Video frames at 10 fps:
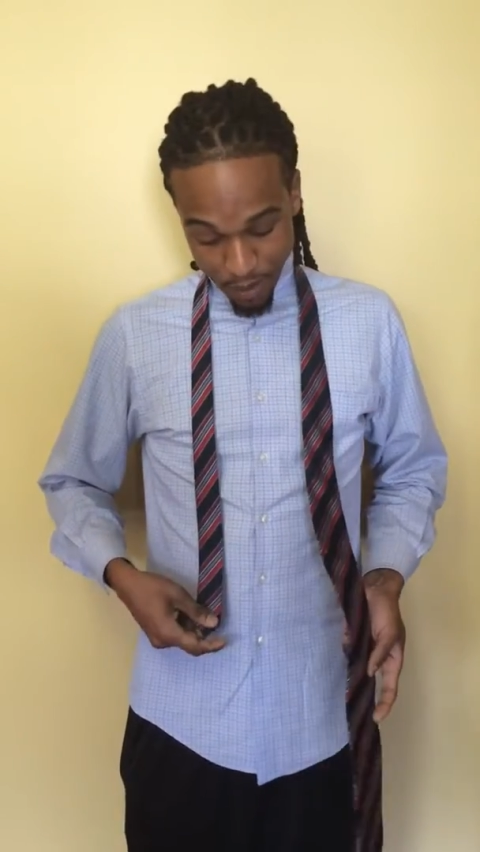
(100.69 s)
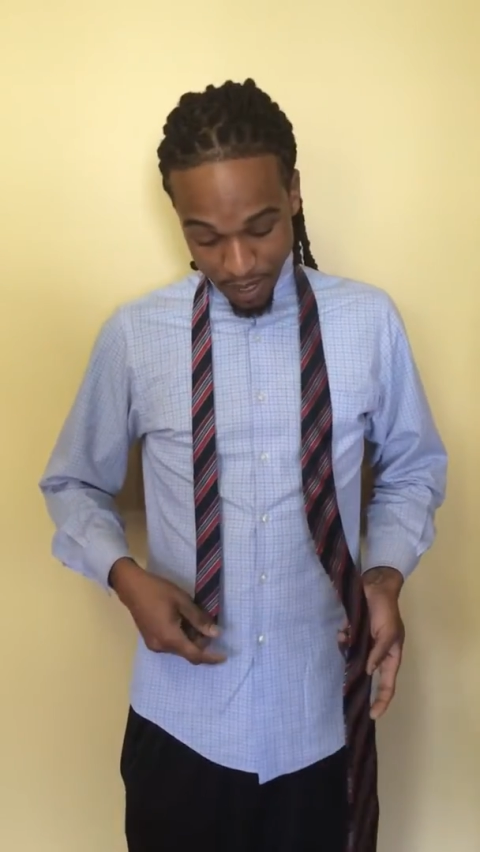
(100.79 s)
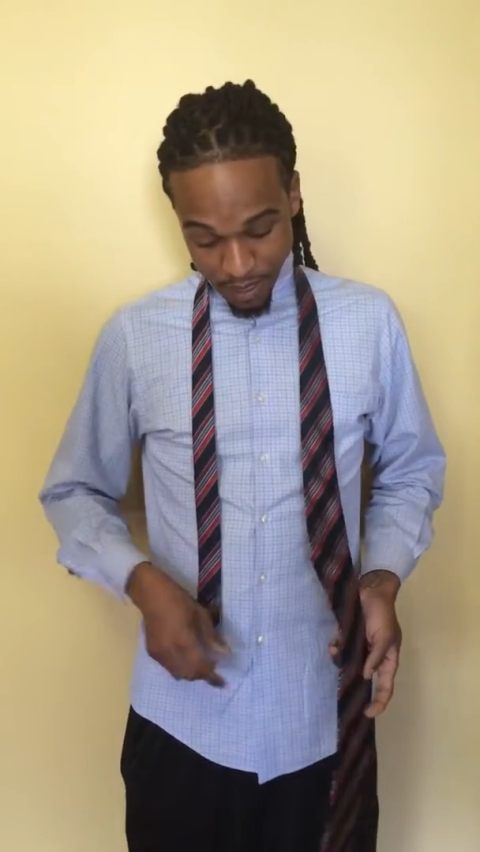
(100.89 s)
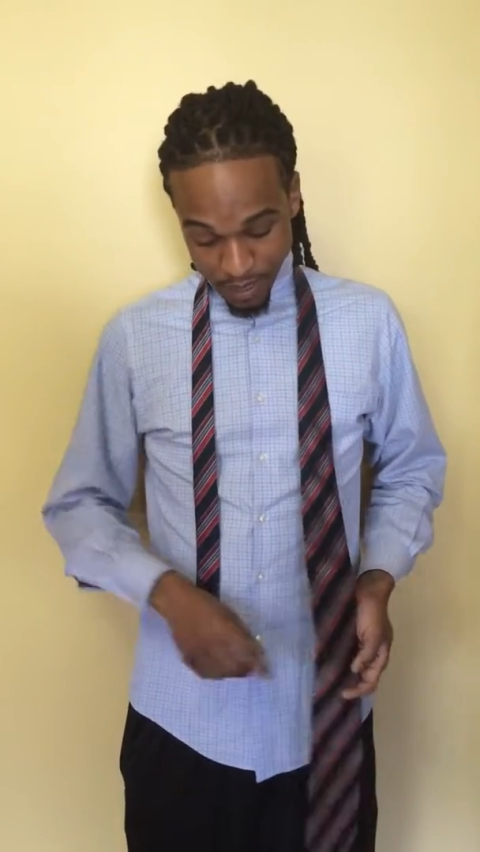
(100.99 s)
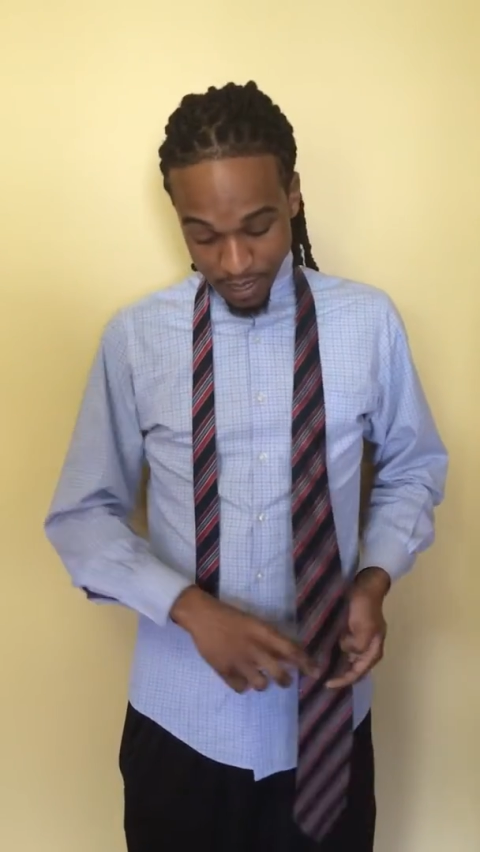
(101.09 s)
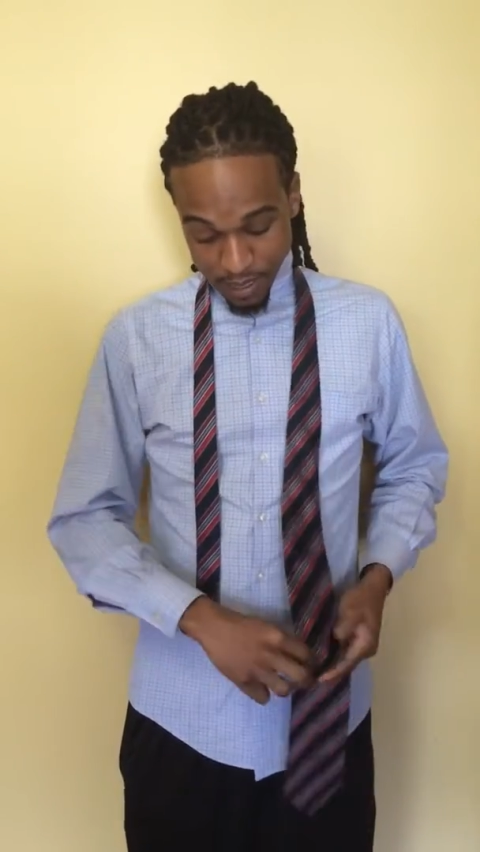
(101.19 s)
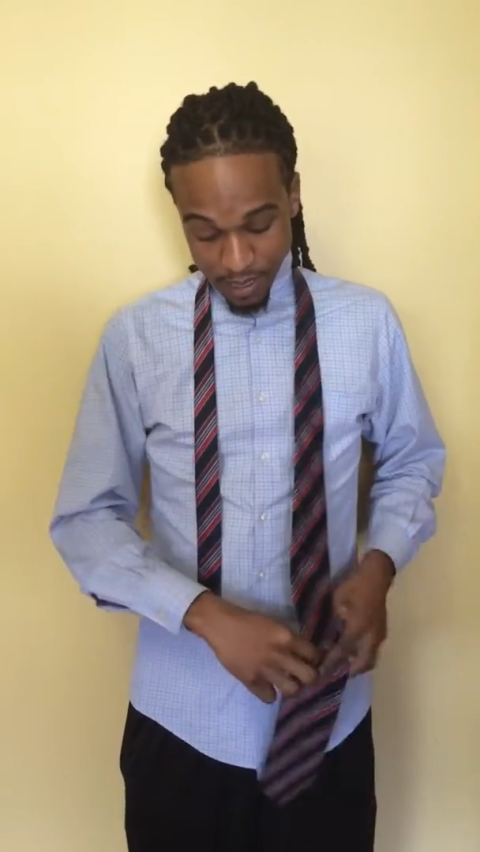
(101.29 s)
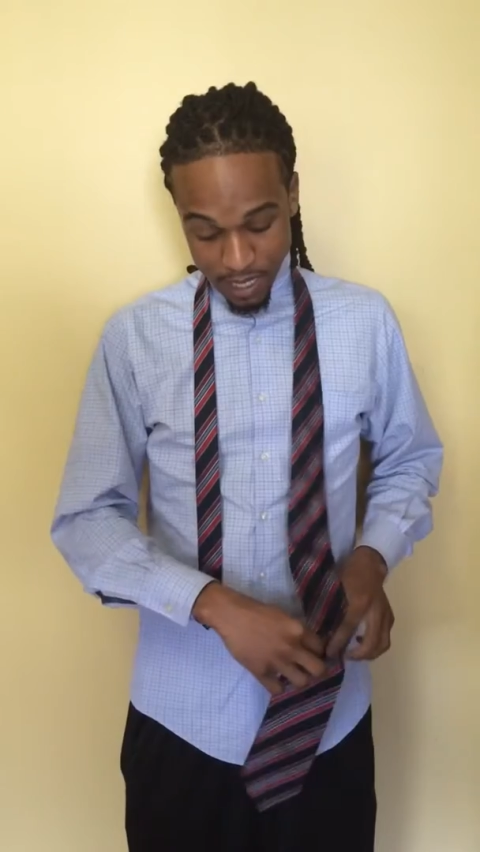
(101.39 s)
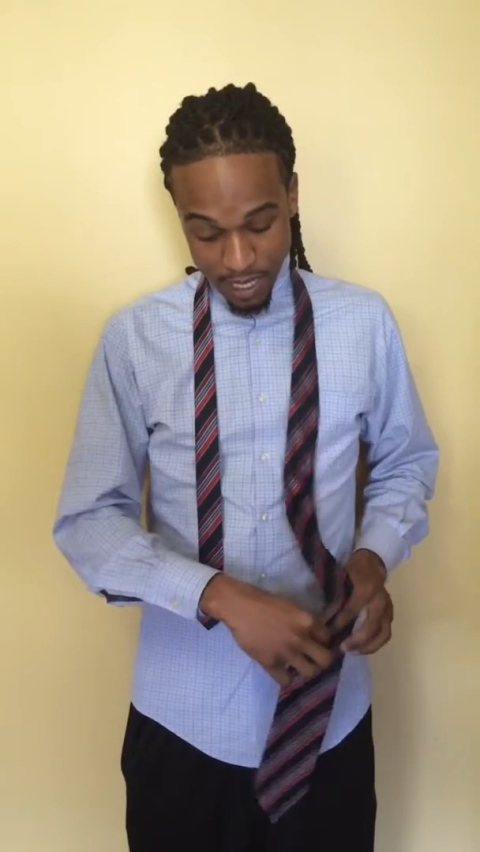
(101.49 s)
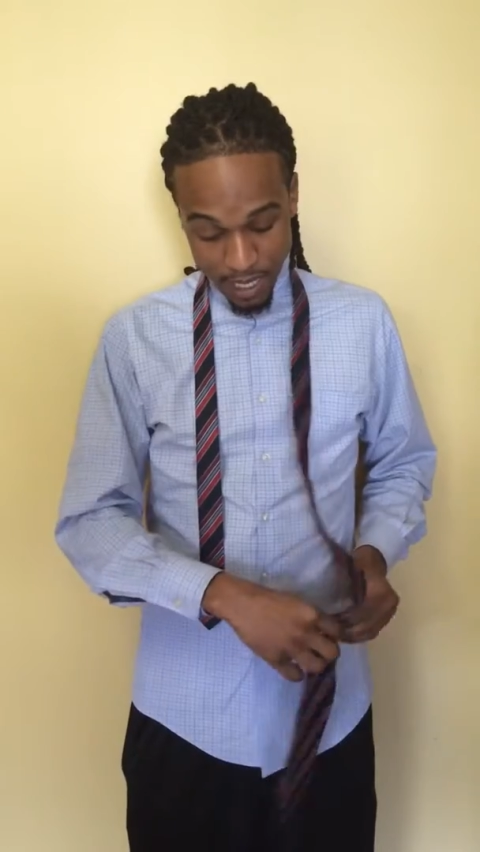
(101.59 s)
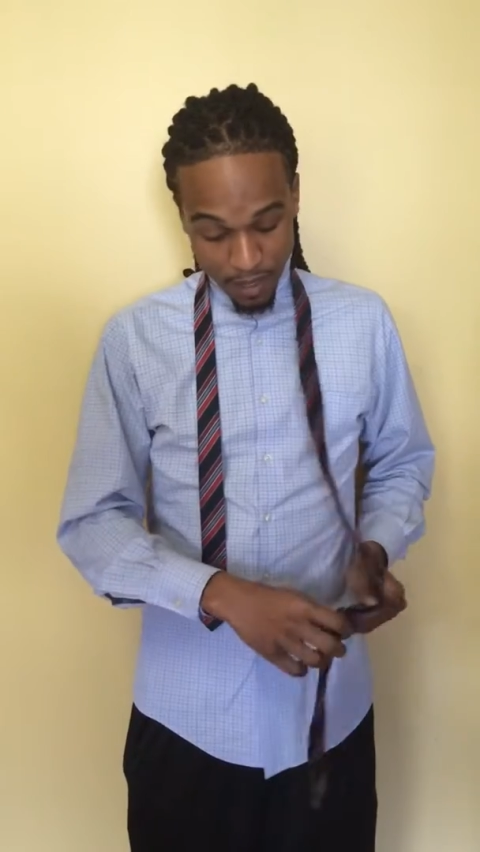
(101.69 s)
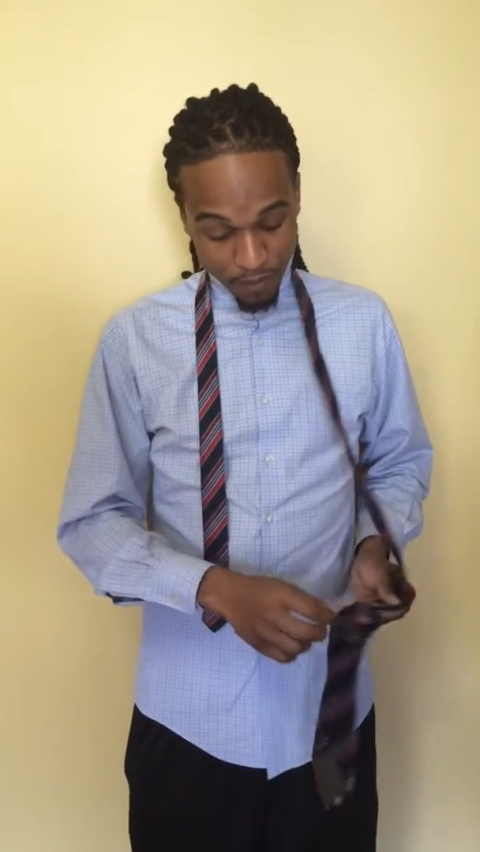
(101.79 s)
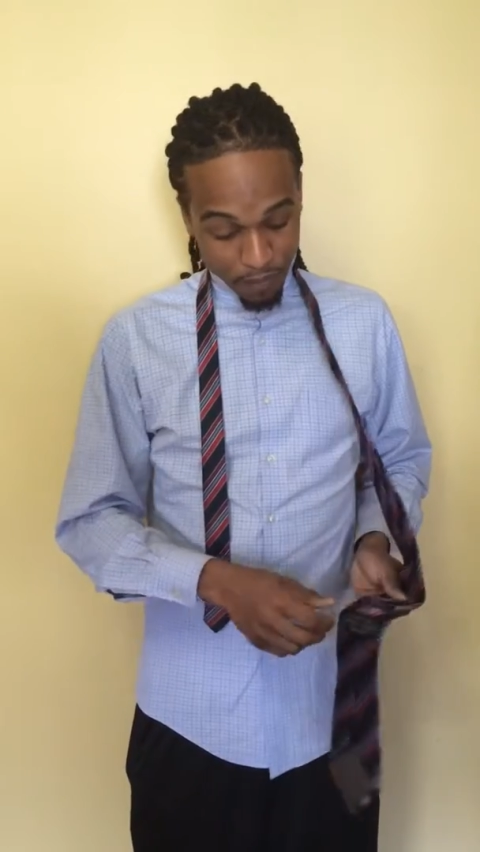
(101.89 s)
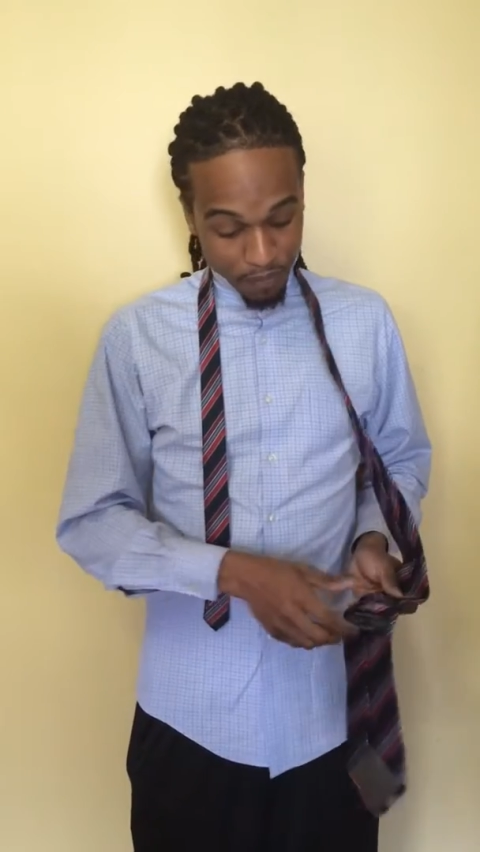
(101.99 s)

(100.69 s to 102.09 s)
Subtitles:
But since the